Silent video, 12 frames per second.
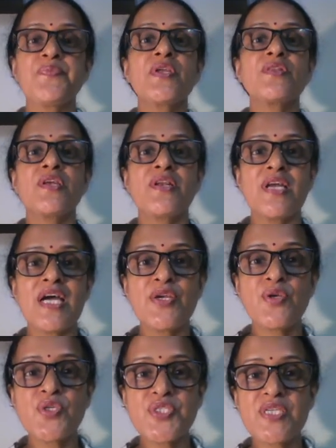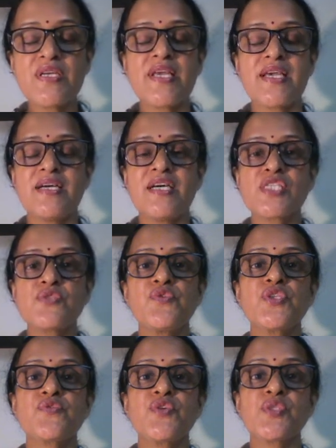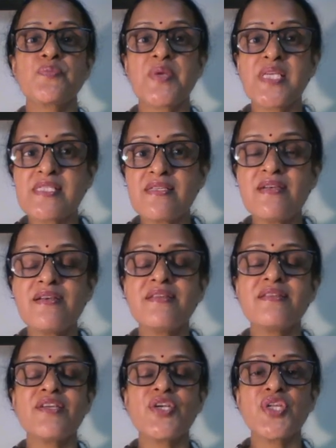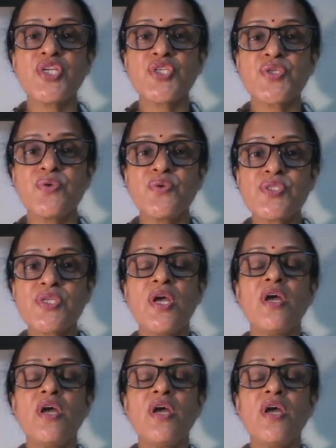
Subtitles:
The nitrogen gas which was present in their tissues,